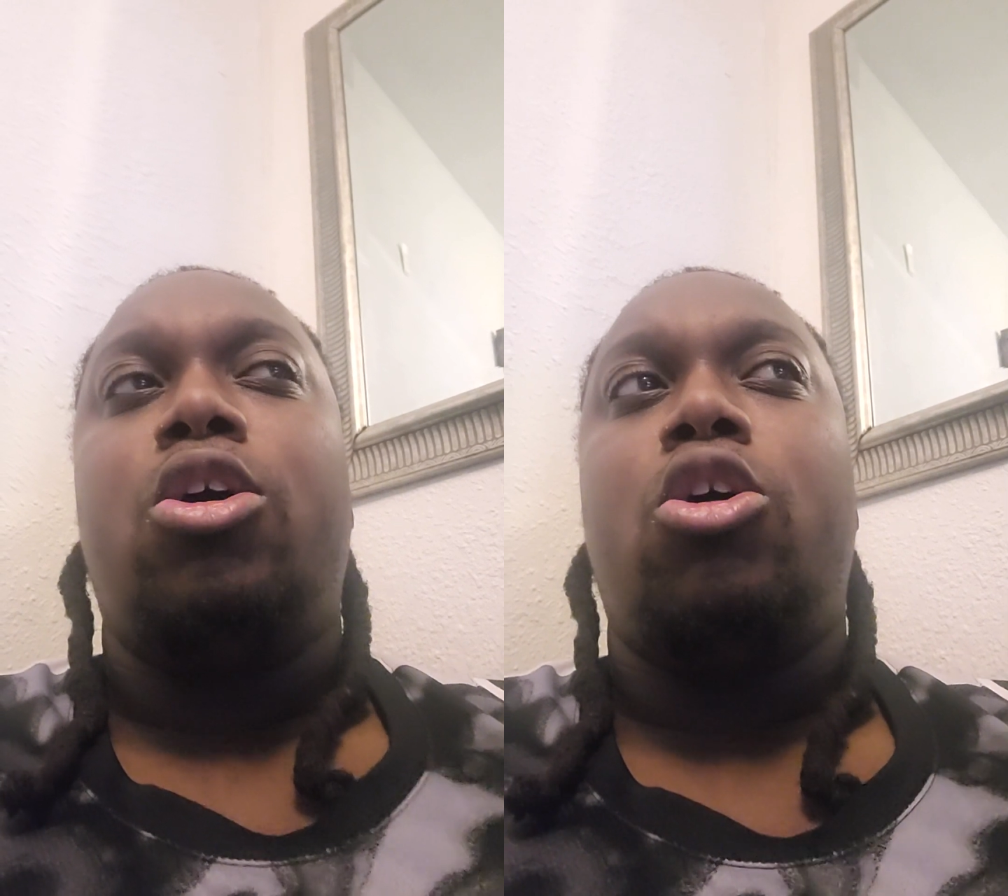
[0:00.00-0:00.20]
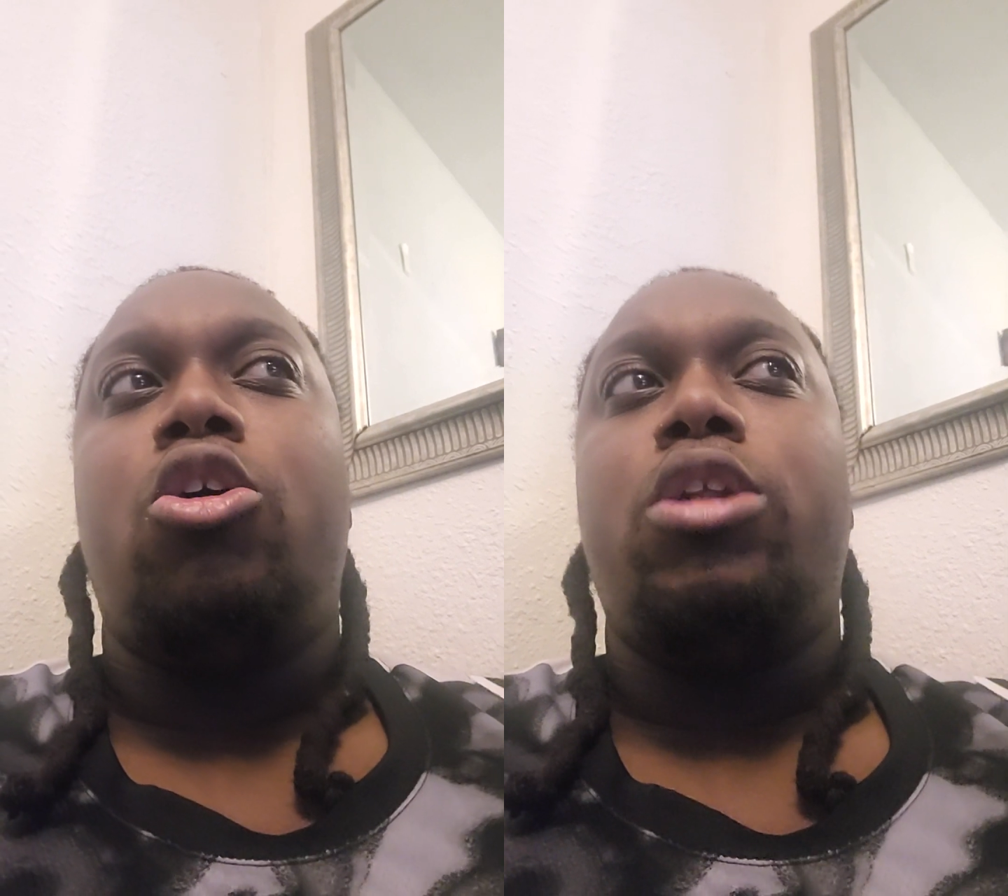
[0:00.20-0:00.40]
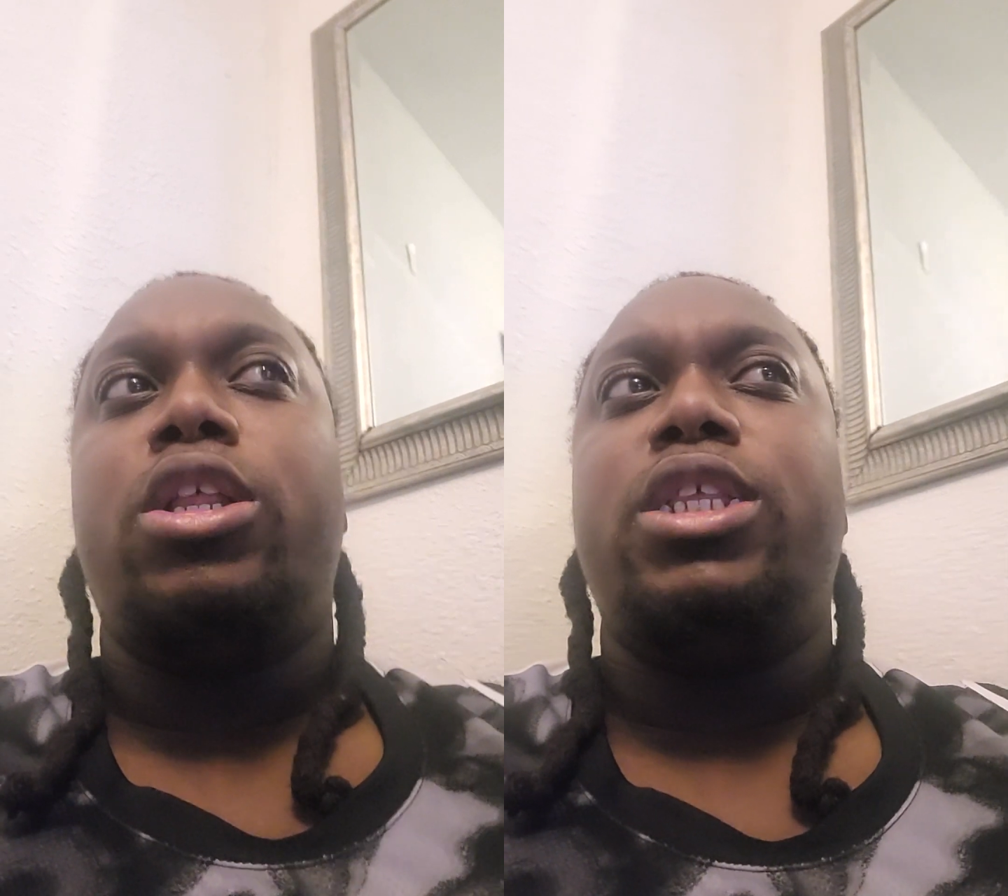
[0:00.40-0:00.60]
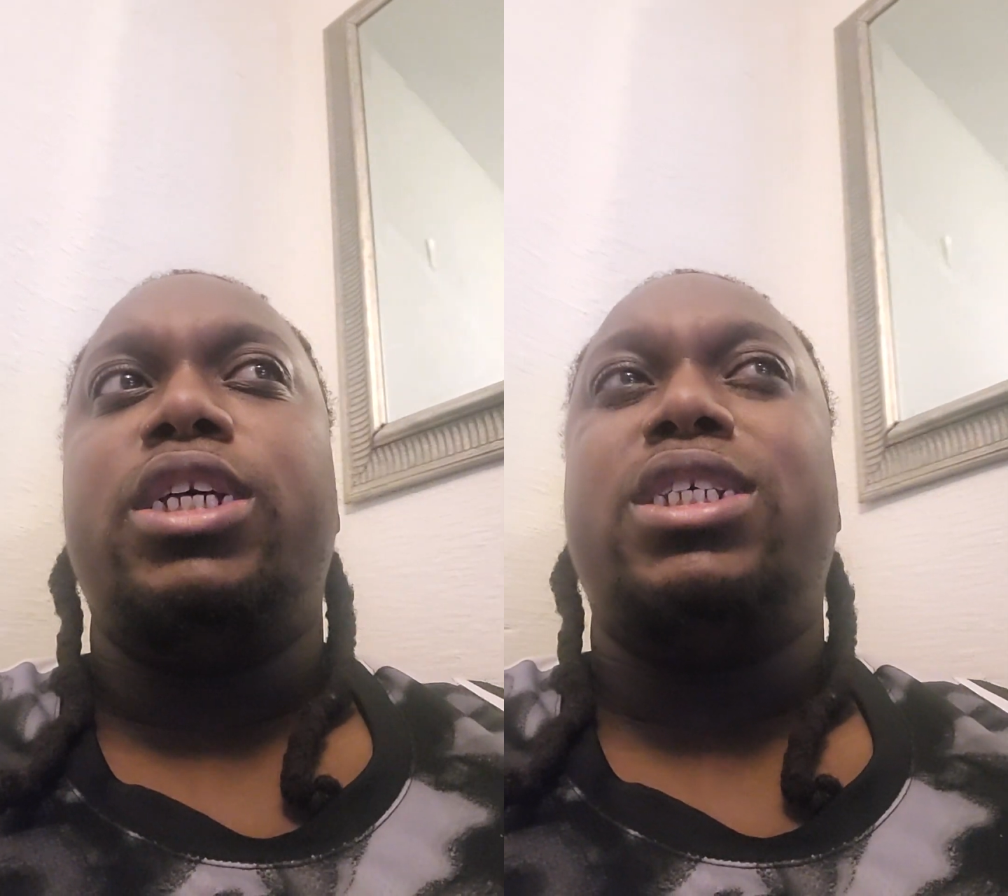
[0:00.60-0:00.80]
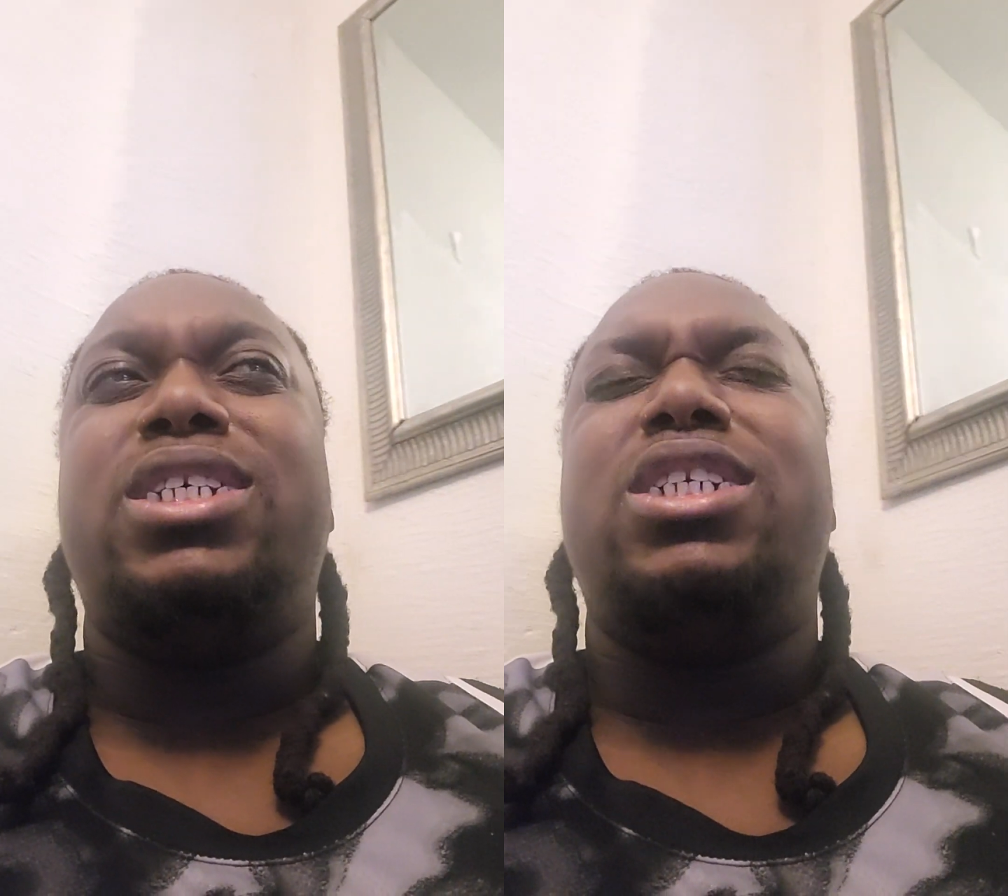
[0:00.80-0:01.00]
all of
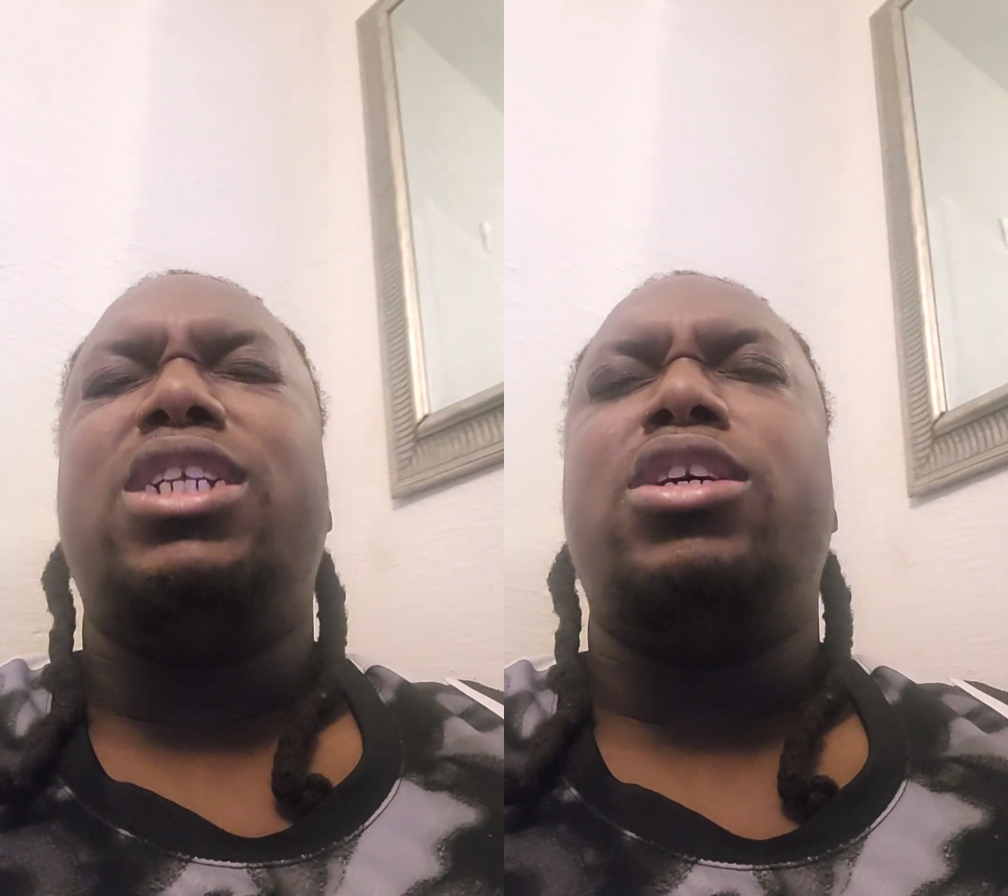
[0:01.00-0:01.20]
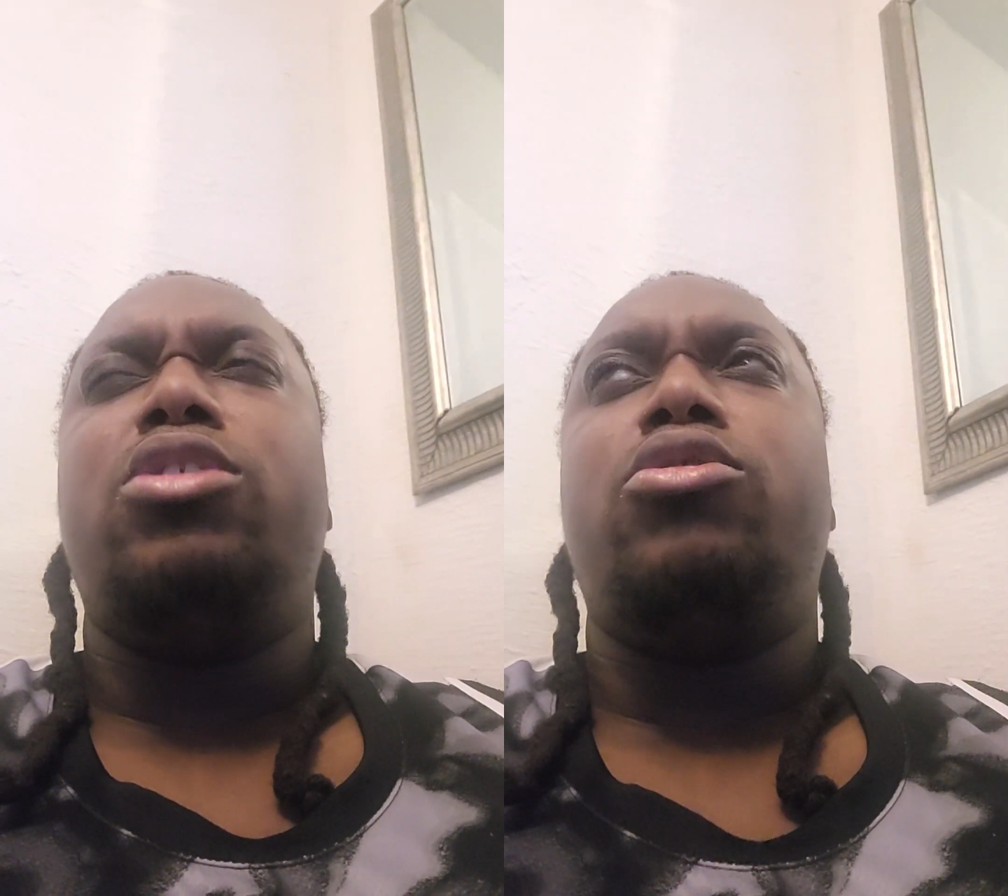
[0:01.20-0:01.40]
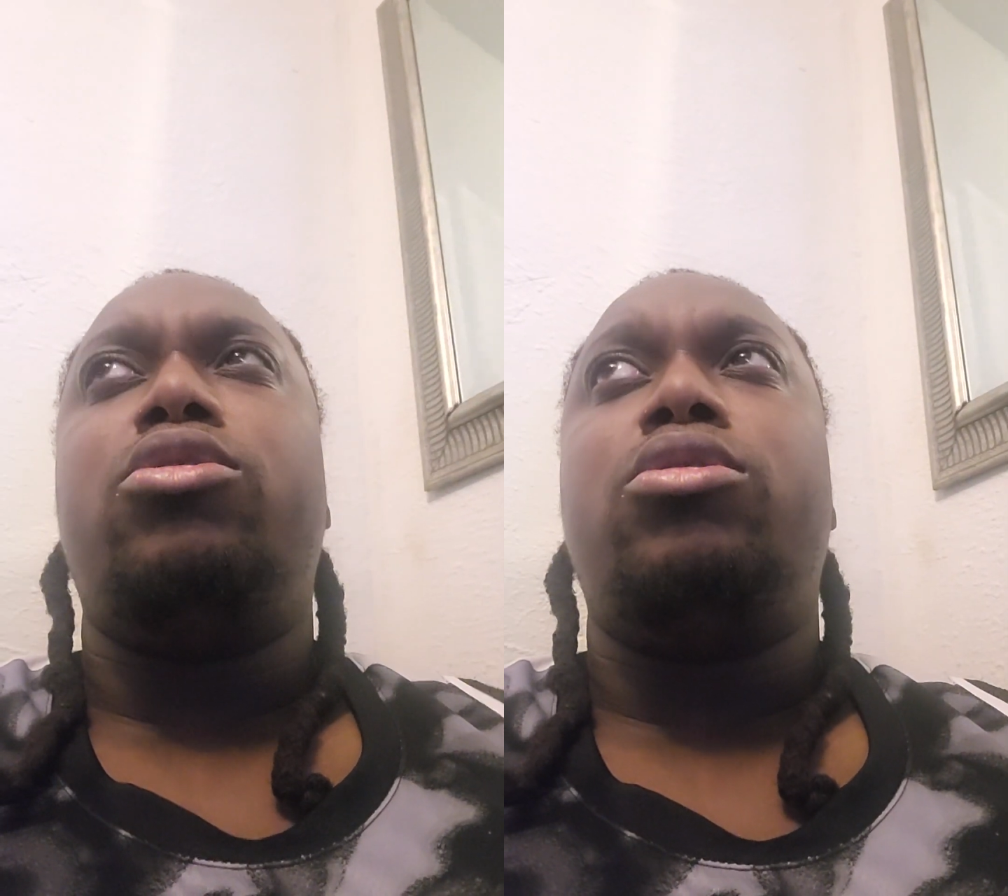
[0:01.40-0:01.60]
these agenda